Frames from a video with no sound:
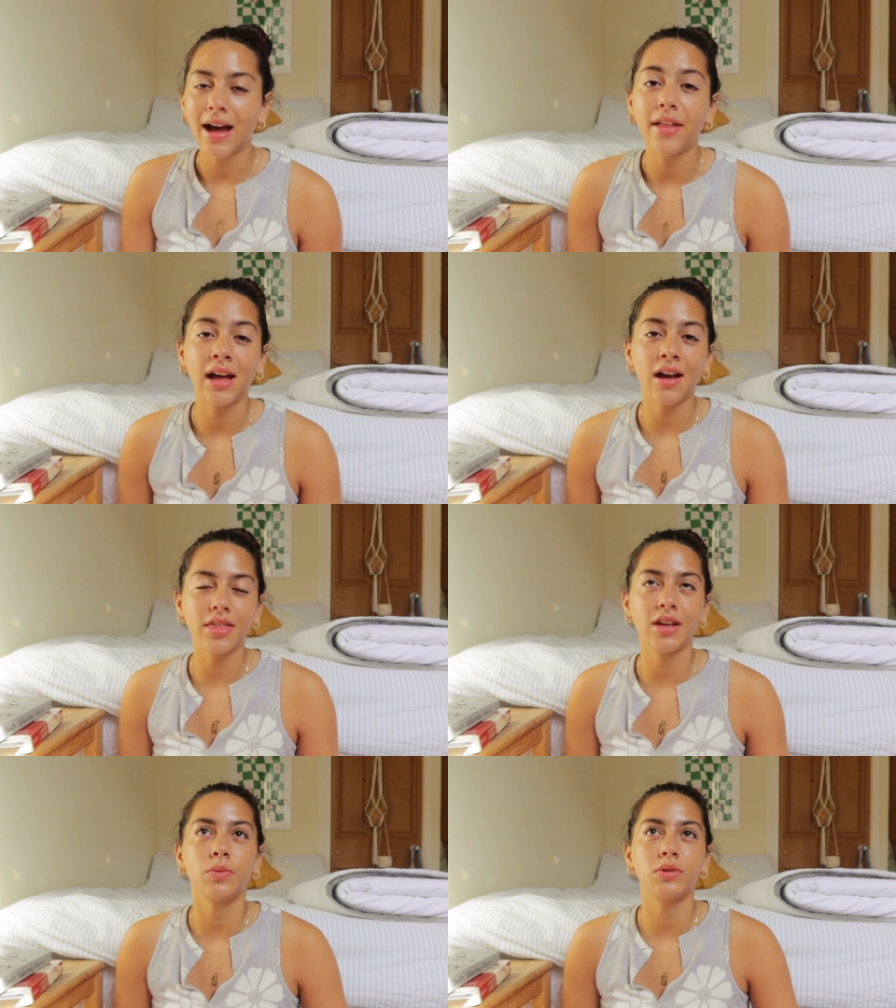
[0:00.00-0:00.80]
and that I
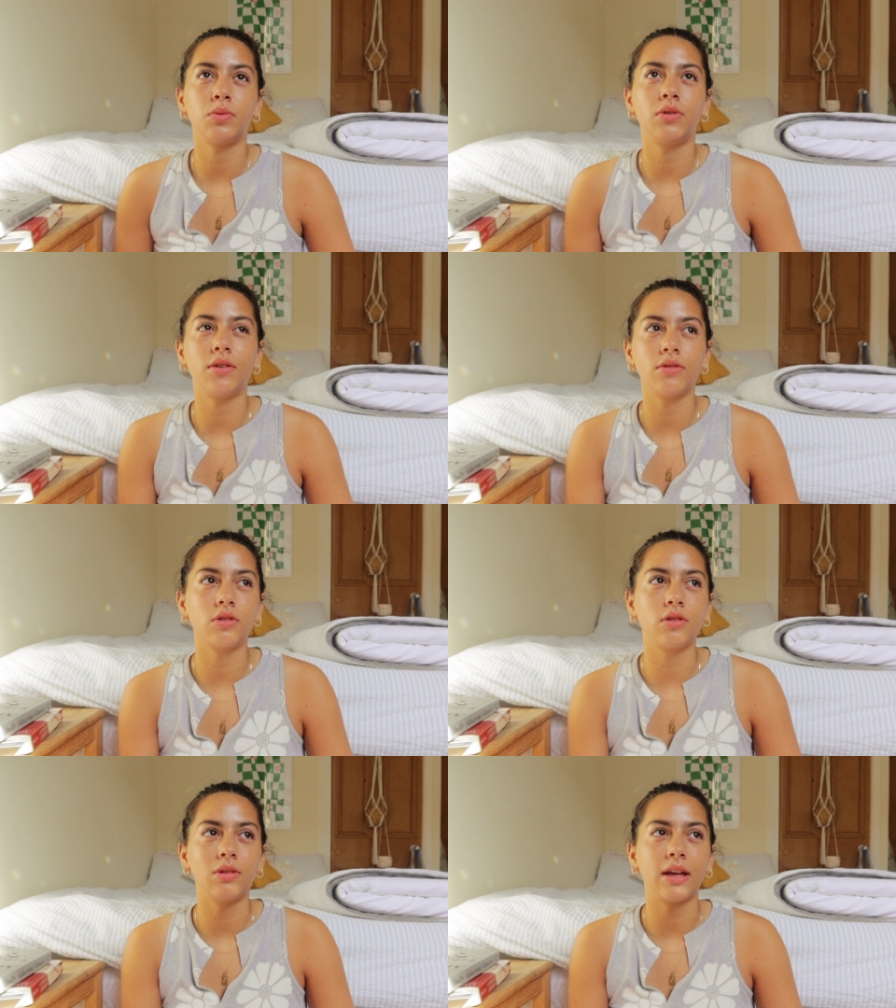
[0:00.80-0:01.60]
think was what
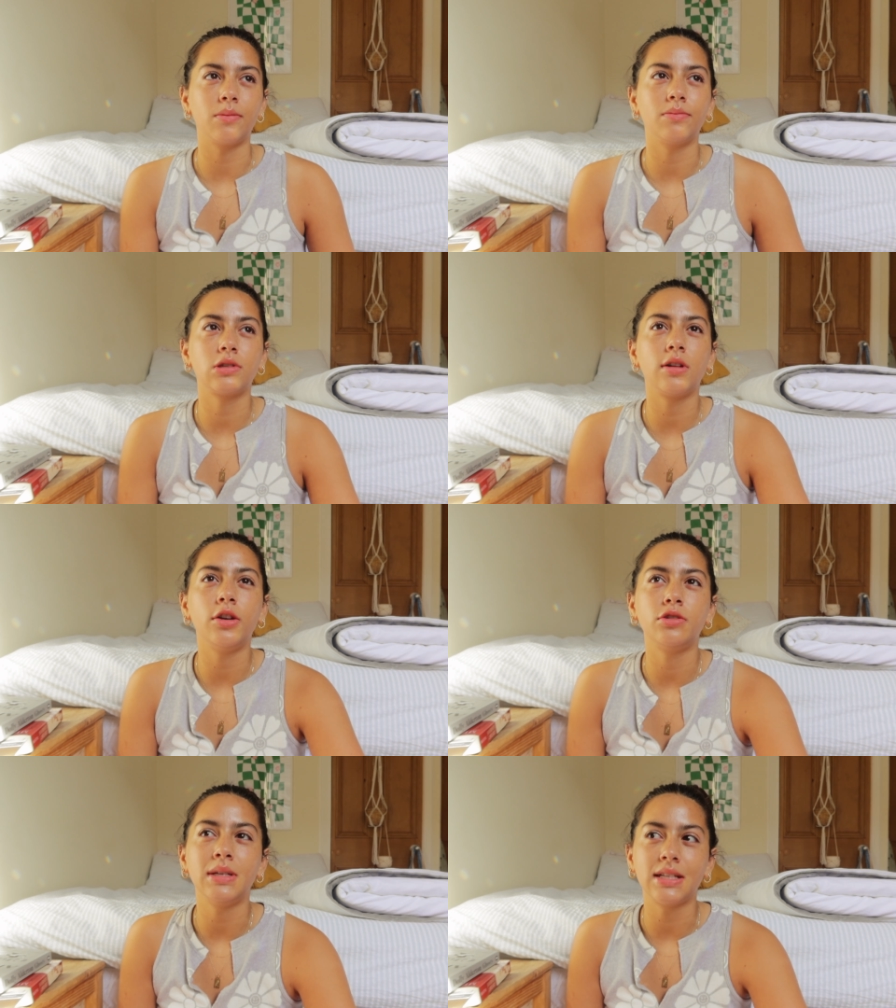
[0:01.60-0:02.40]
like
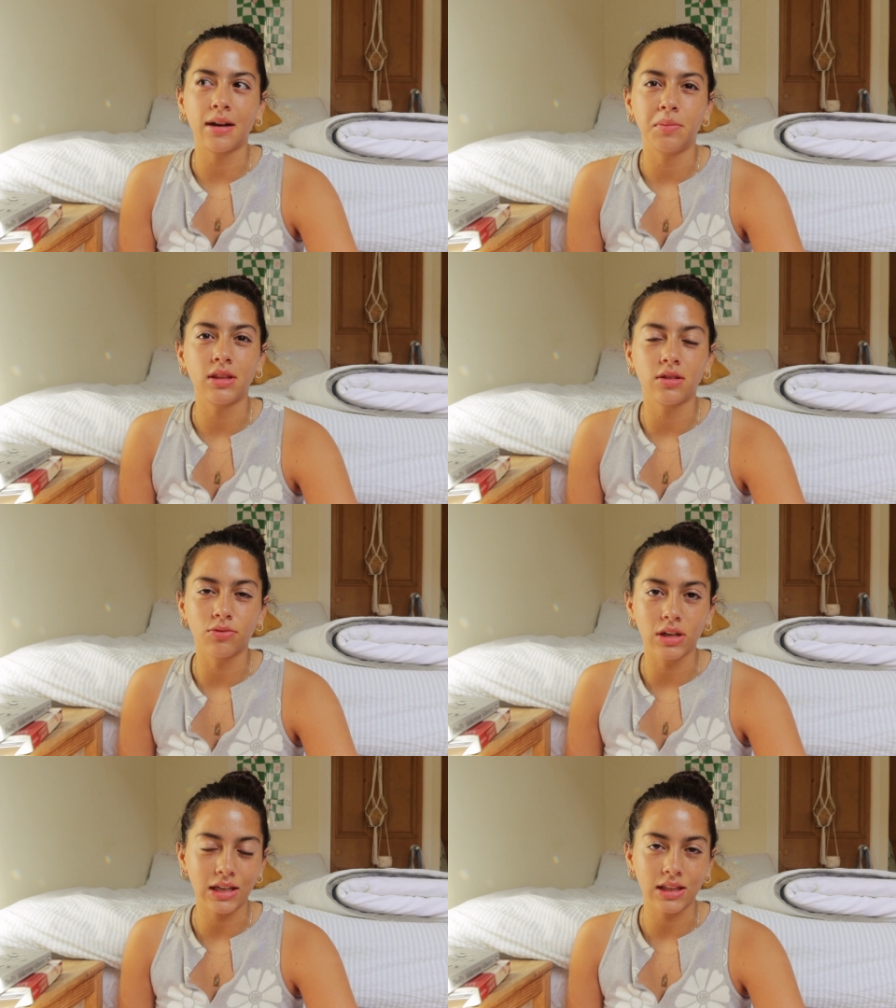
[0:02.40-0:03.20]
slowed me down with this
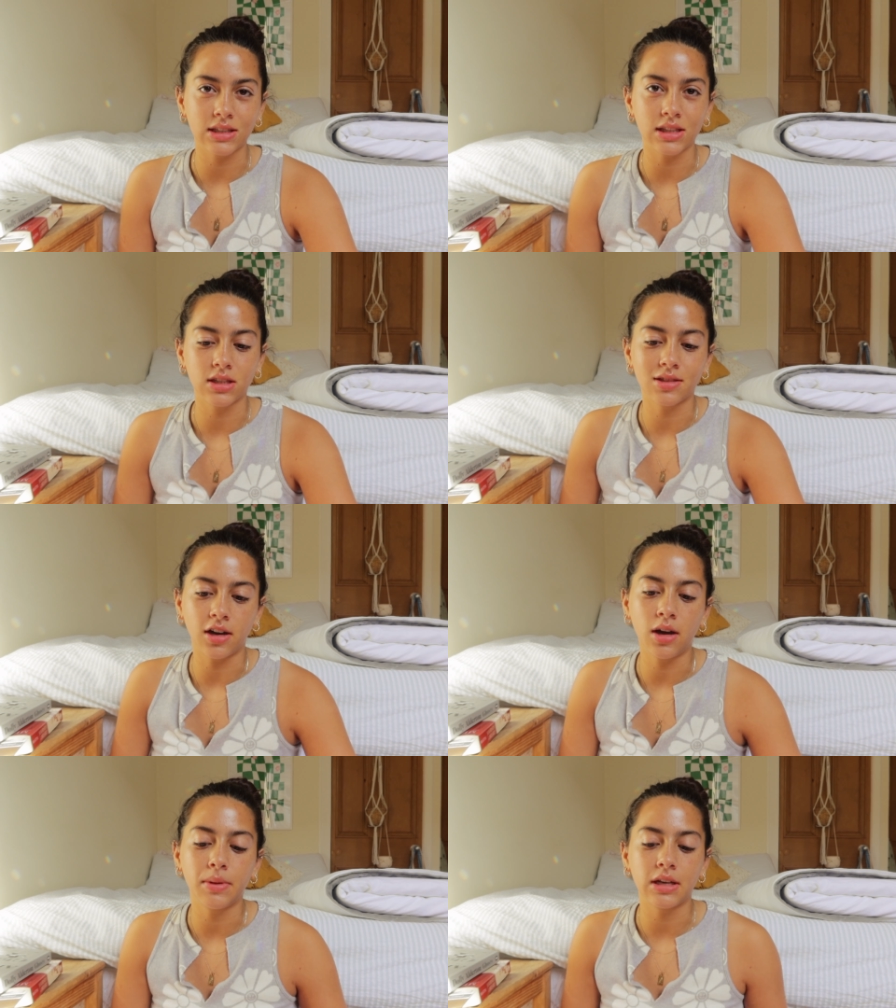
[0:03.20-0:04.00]
reading this at the
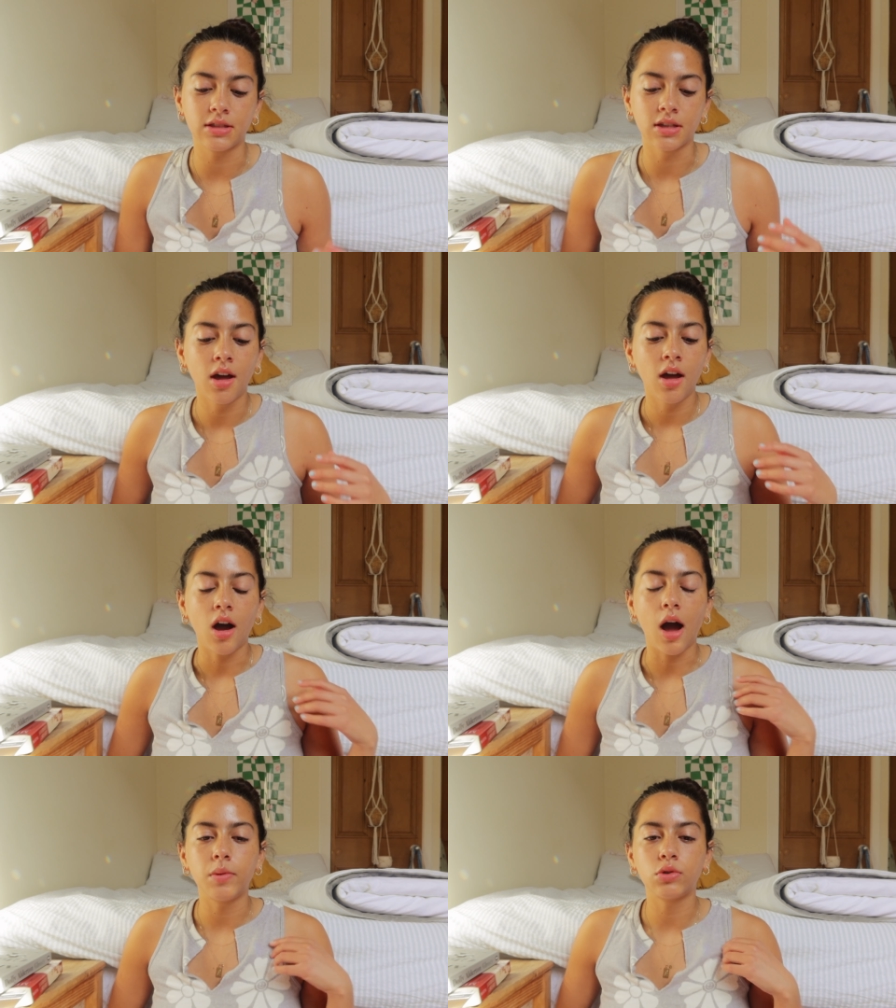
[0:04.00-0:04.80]
start, because
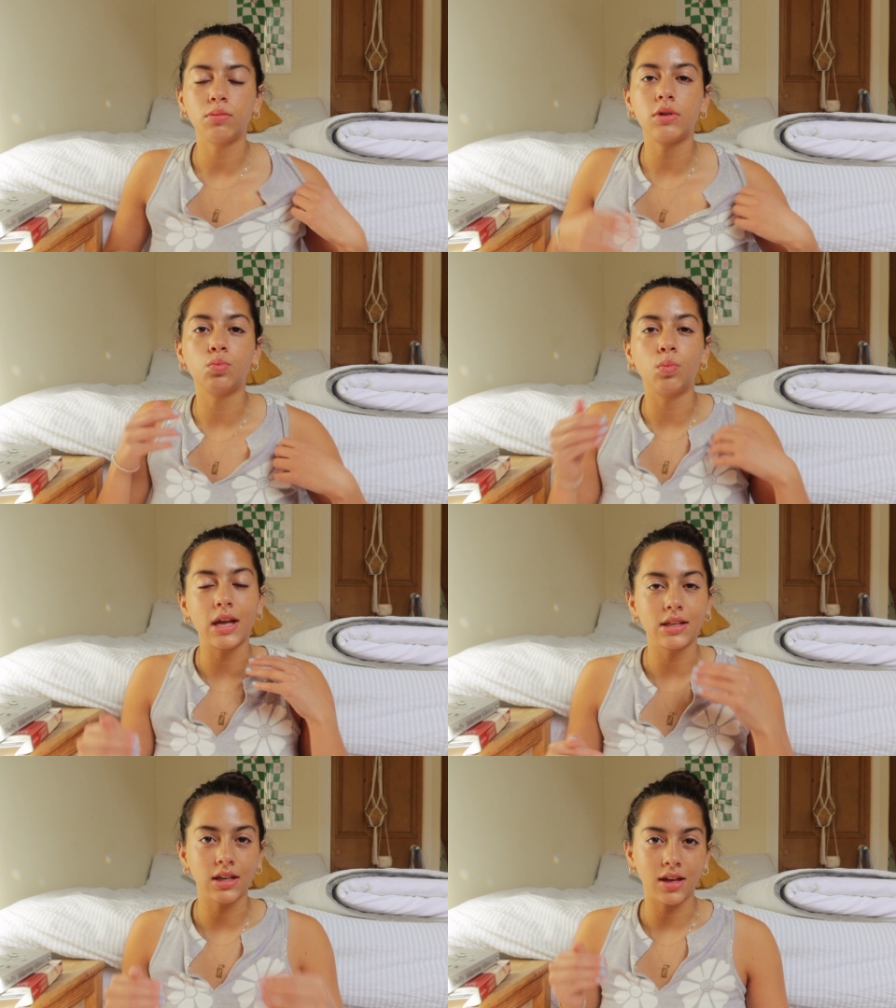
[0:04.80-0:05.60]
I was almost
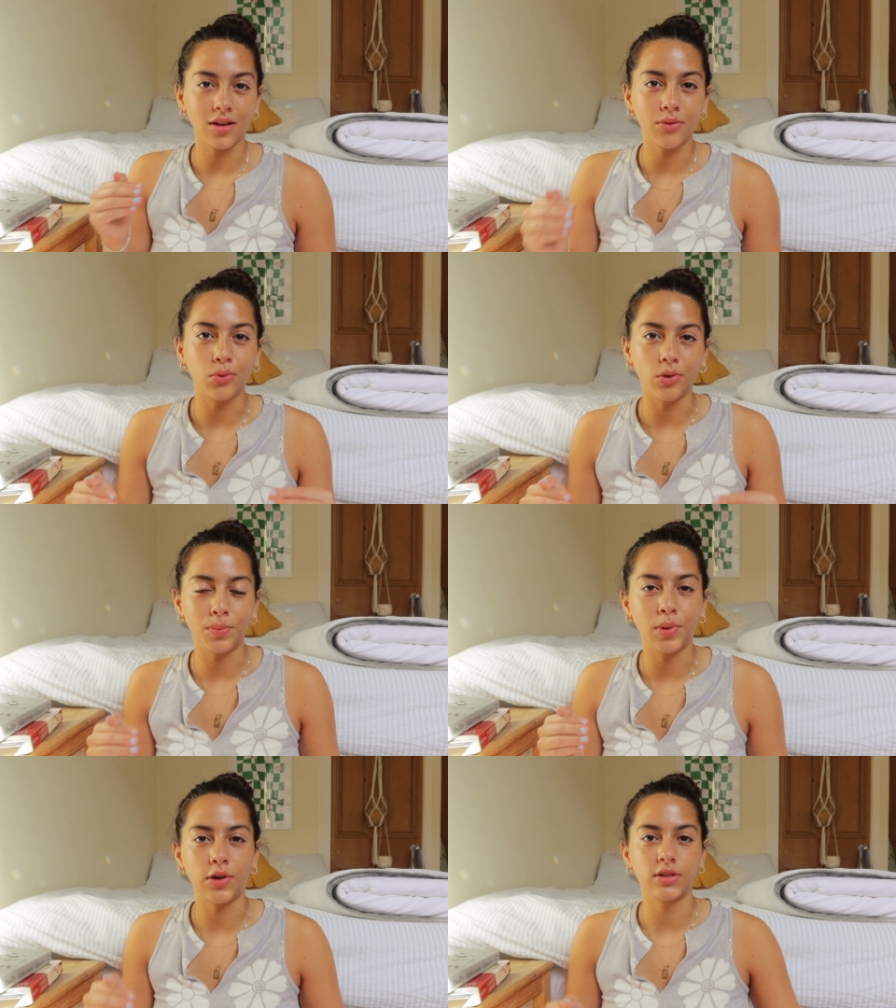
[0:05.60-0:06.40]
waiting for the
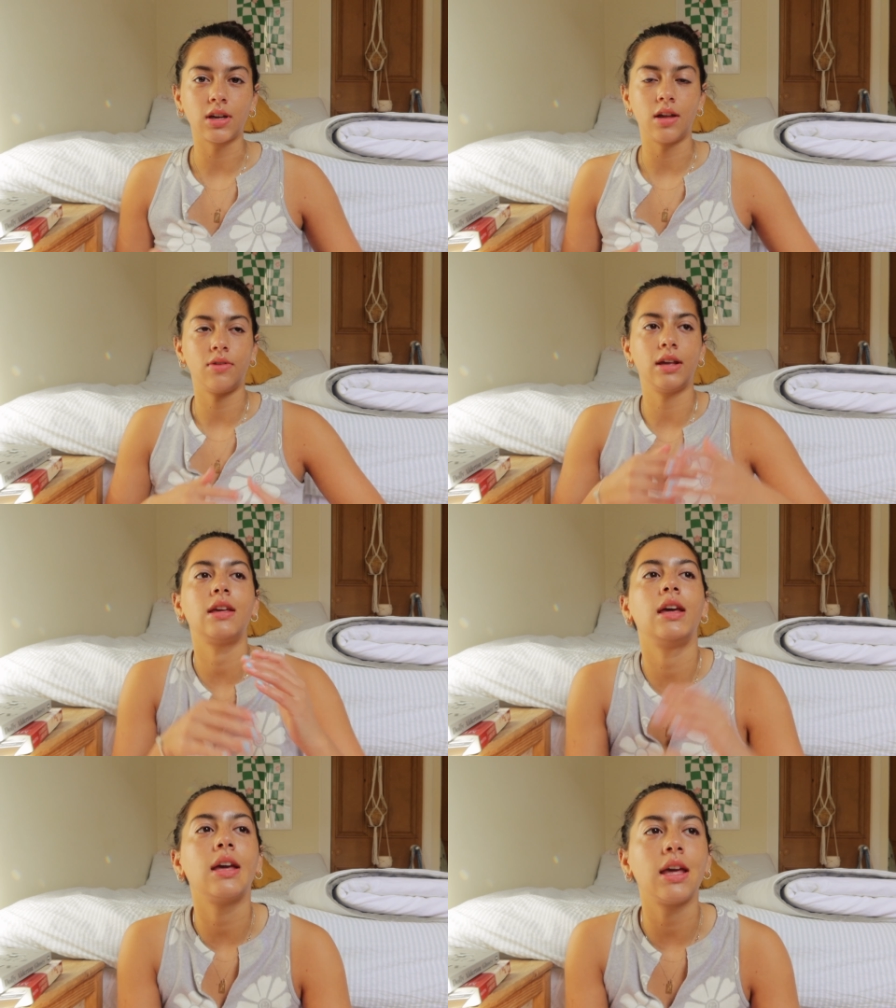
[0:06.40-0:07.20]
plot to kind of like
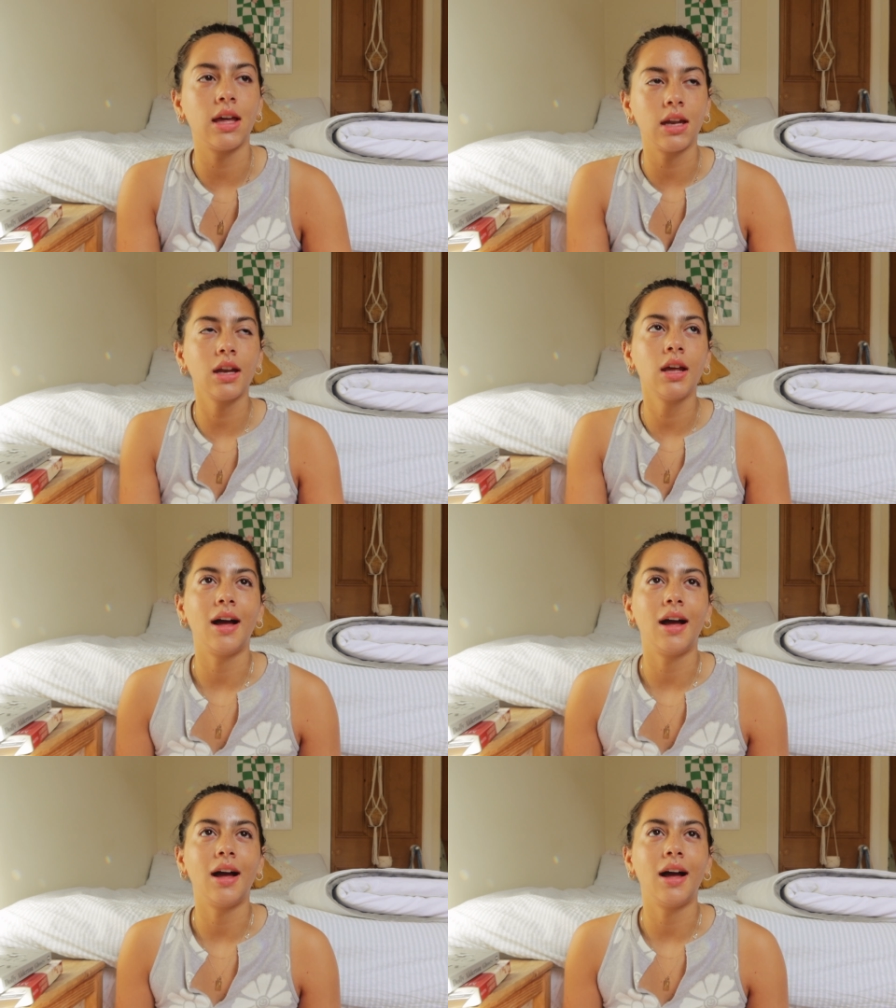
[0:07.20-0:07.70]
kick in,